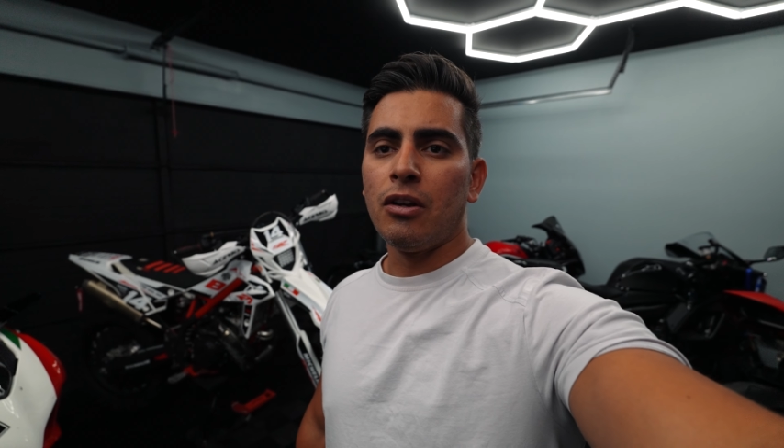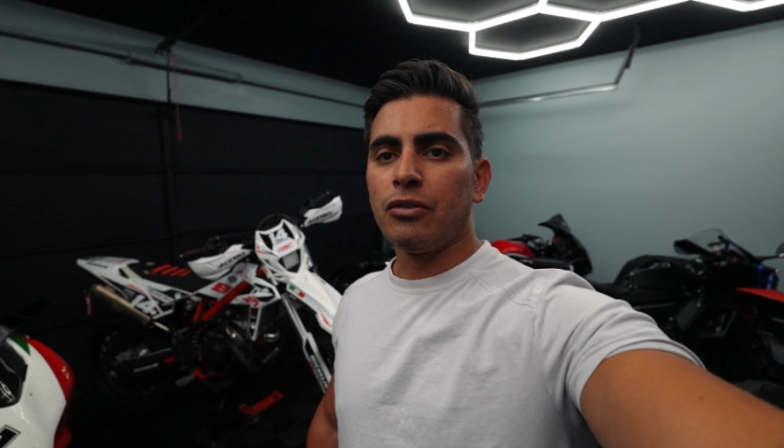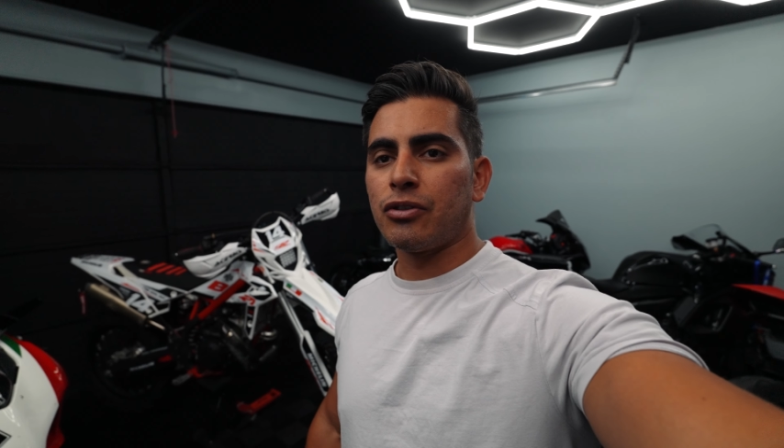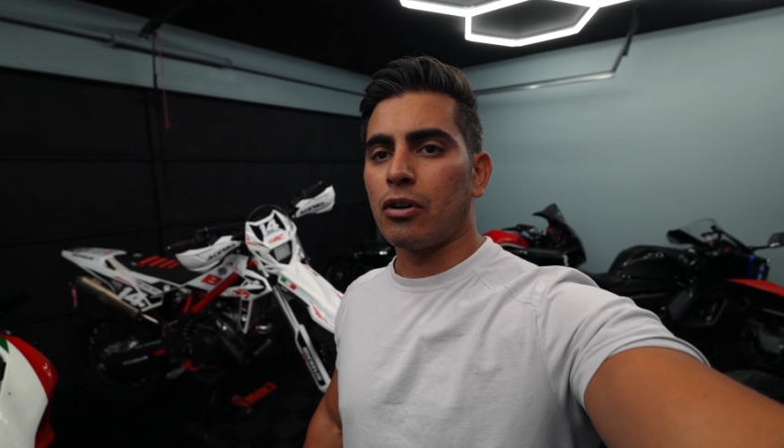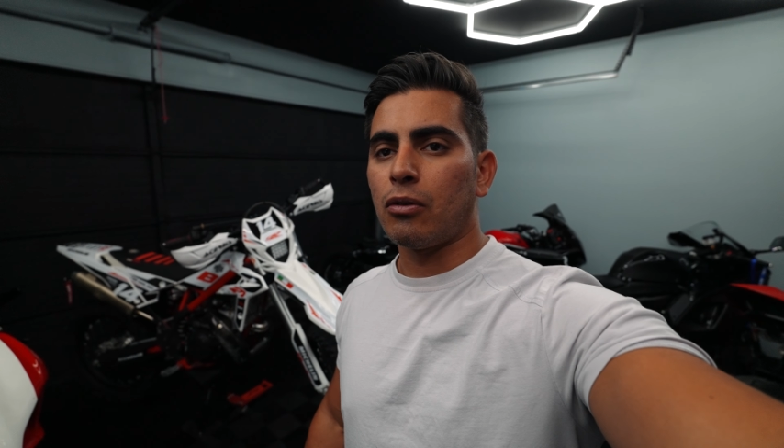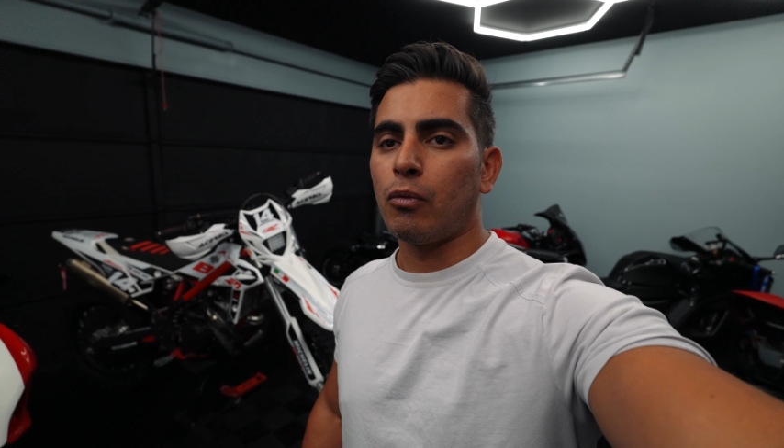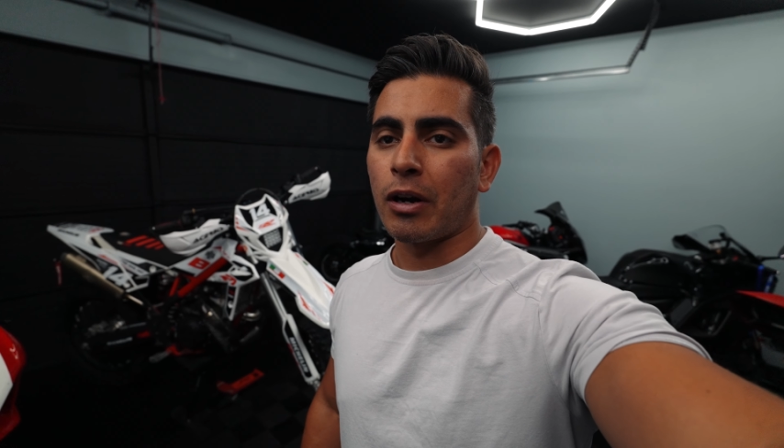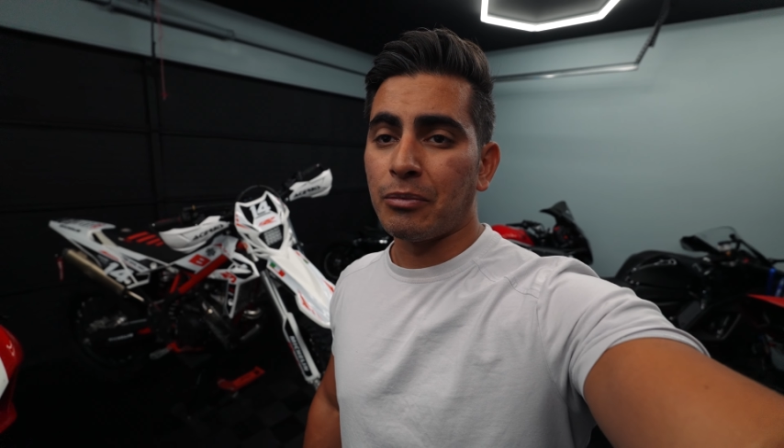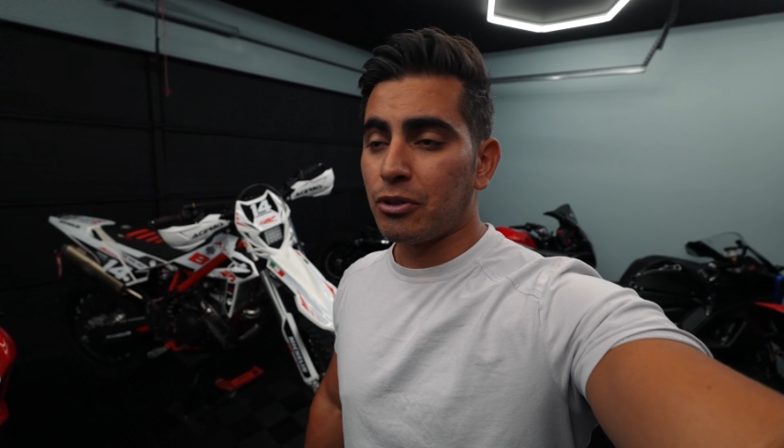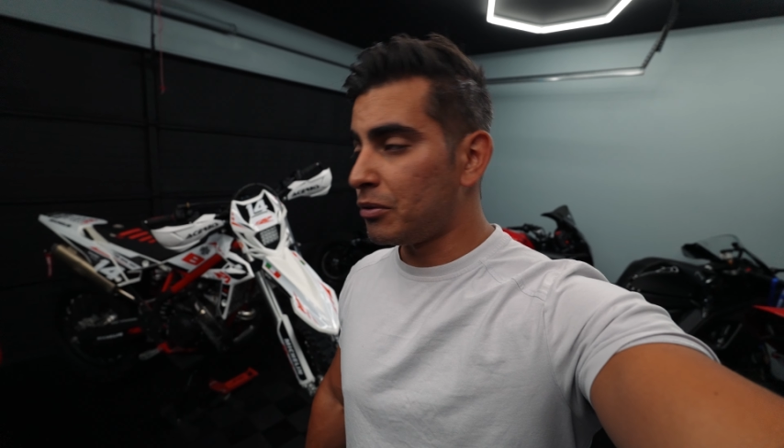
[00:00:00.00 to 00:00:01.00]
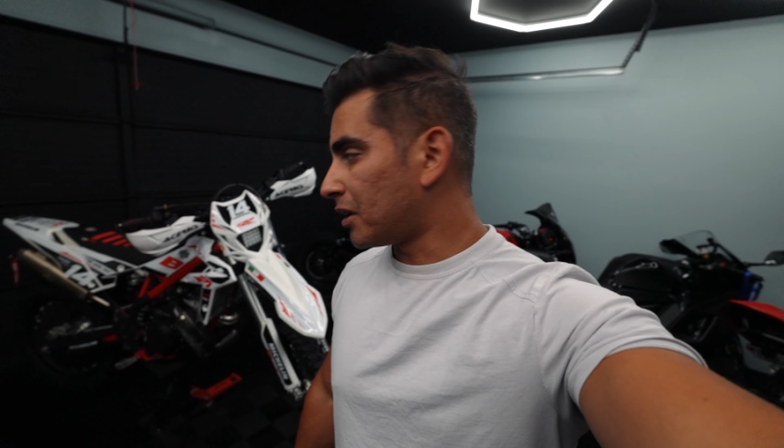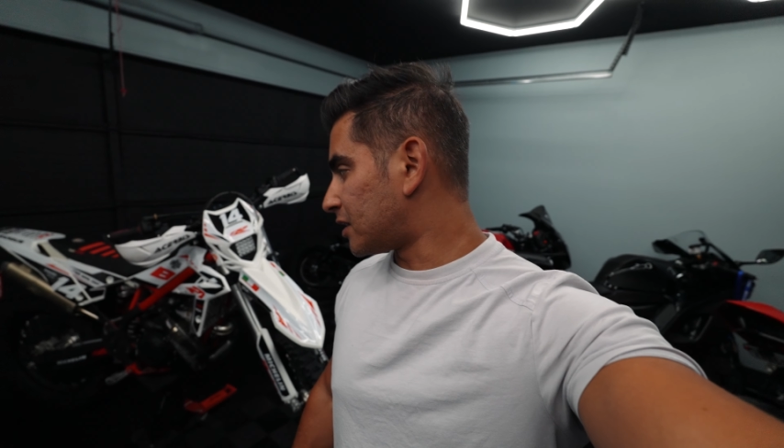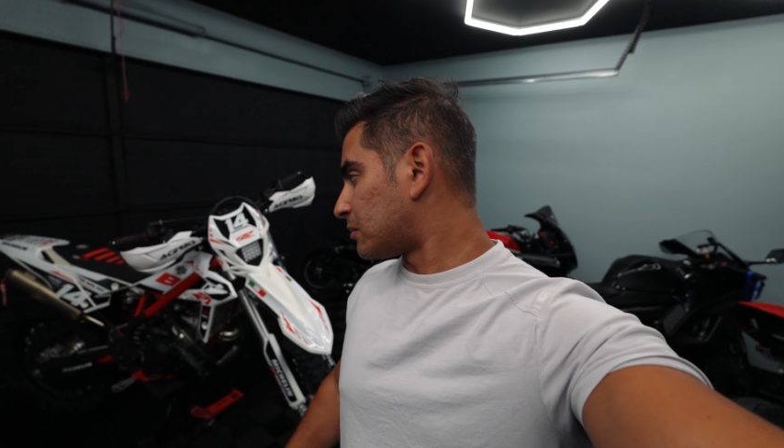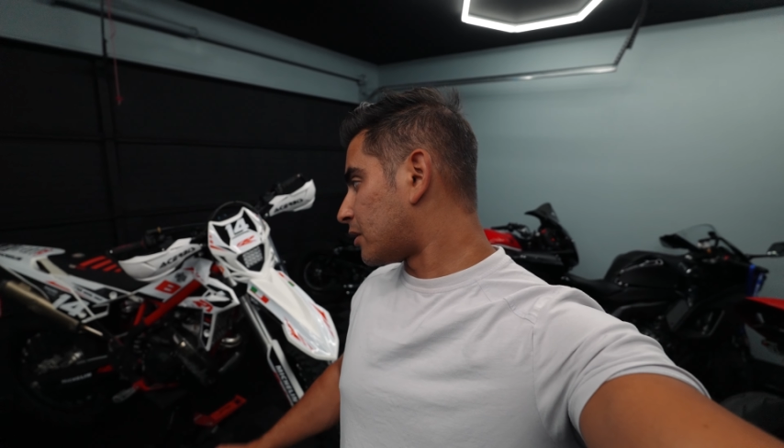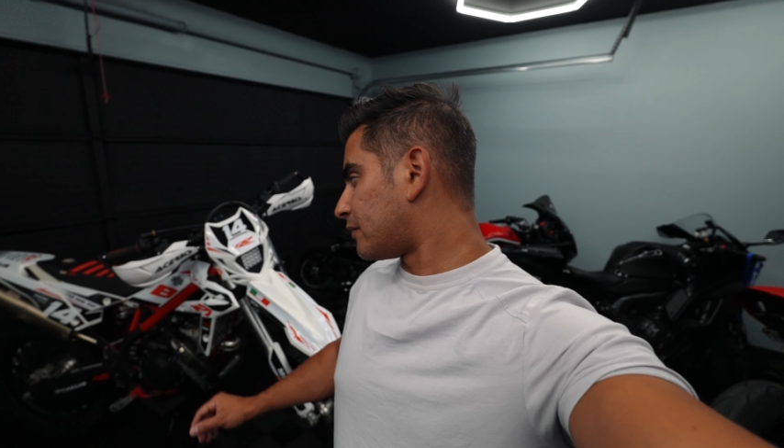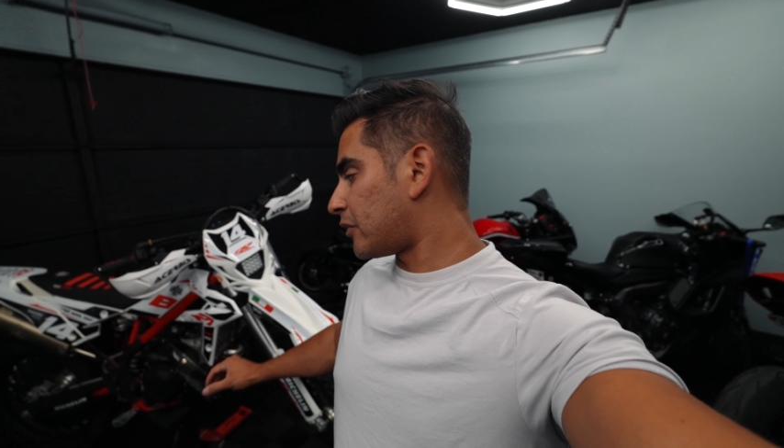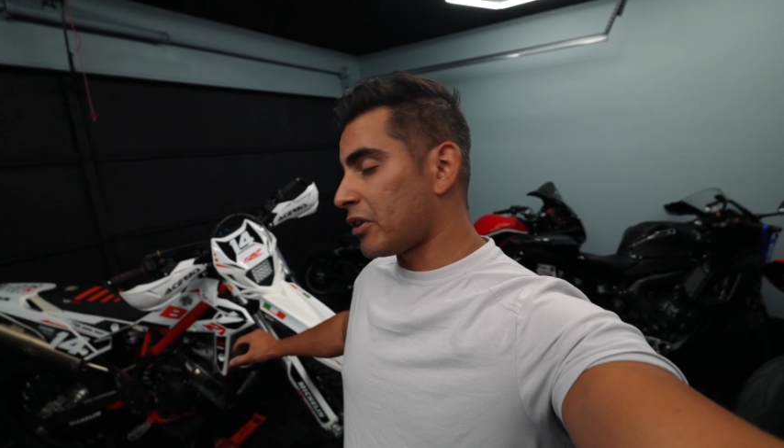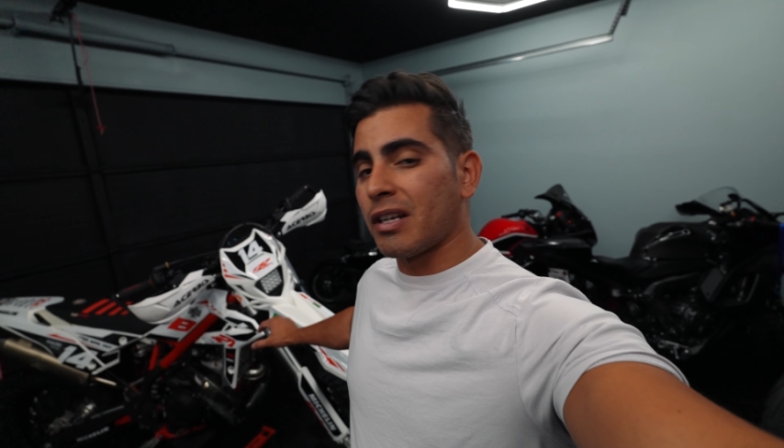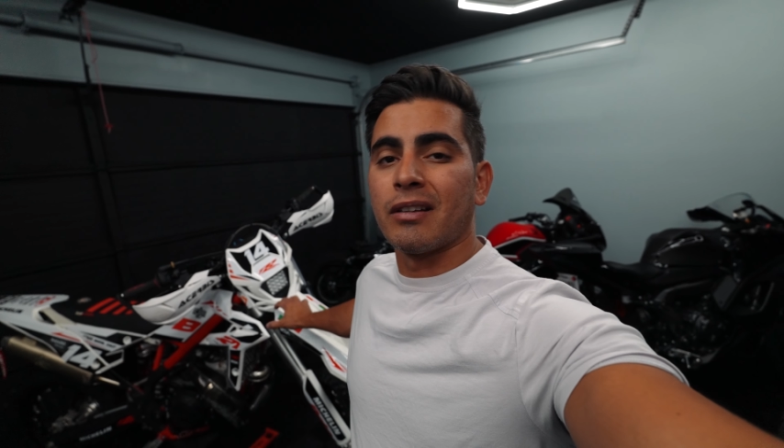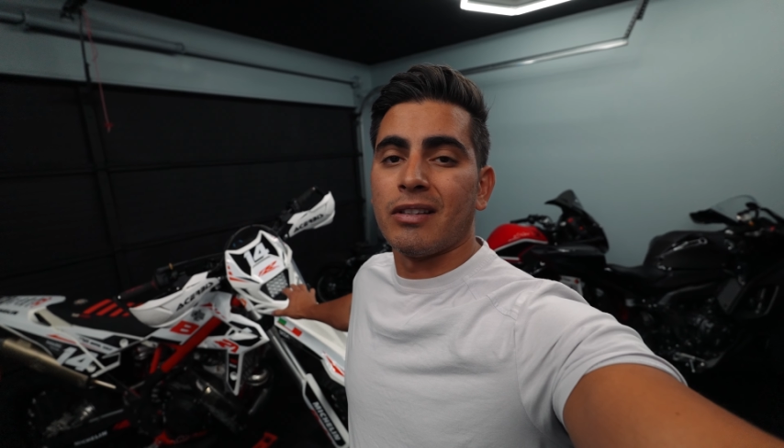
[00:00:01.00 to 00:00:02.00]
So what I'm doing is I'm
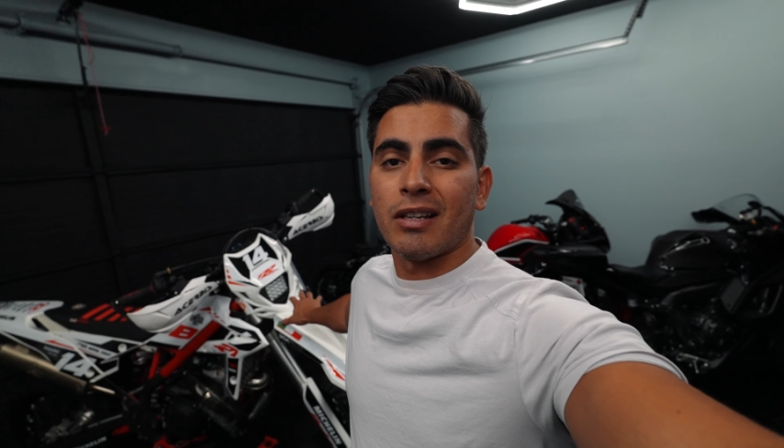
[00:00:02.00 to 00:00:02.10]
converting